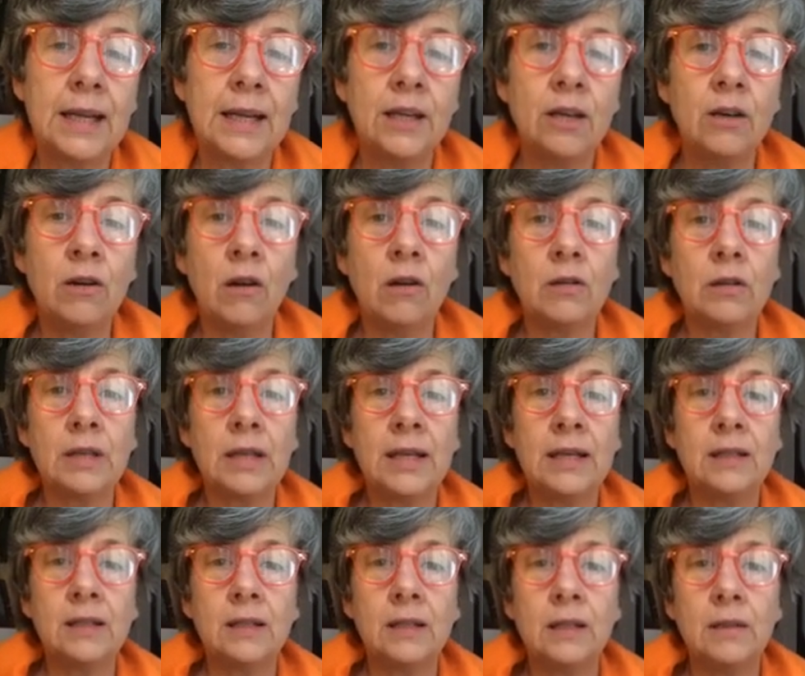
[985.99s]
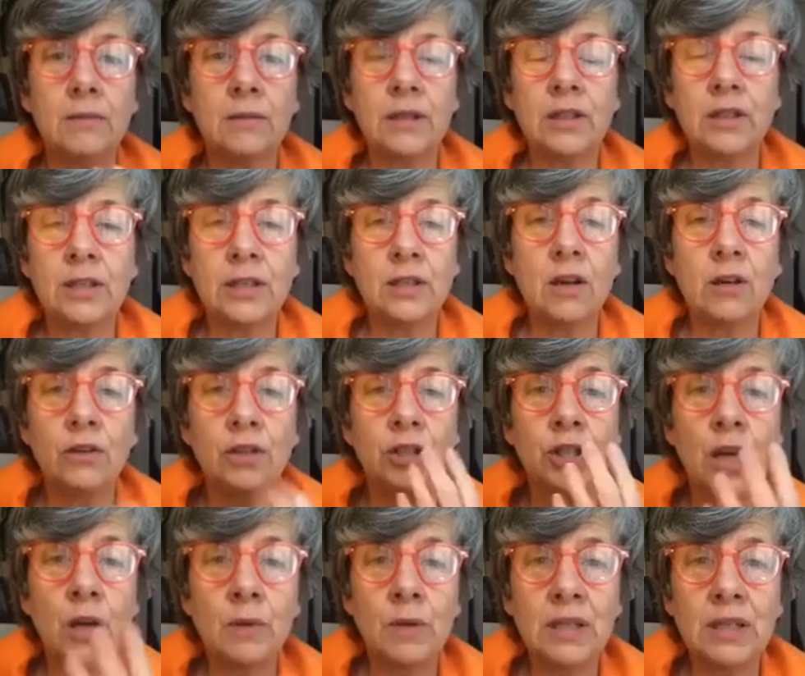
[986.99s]
it's not
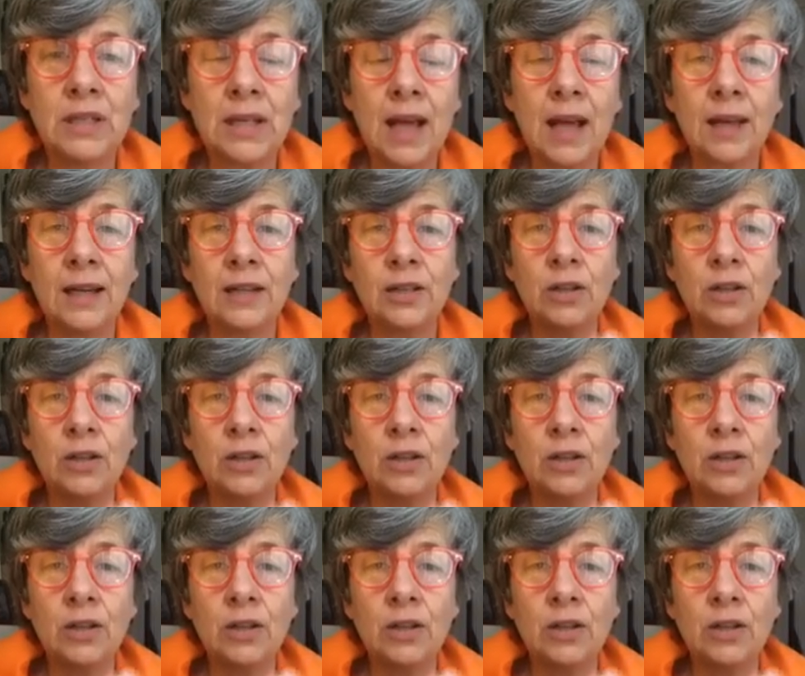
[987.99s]
show and tell.